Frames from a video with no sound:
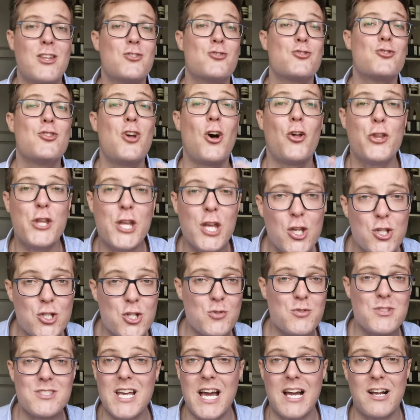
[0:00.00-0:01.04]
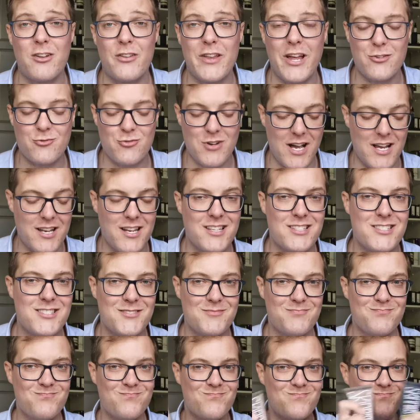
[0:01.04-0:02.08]
there's nothing you can do to tackle that
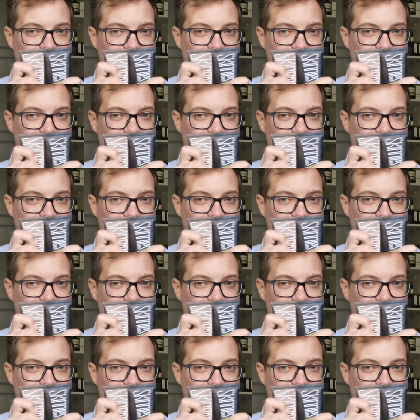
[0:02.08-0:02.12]
dryness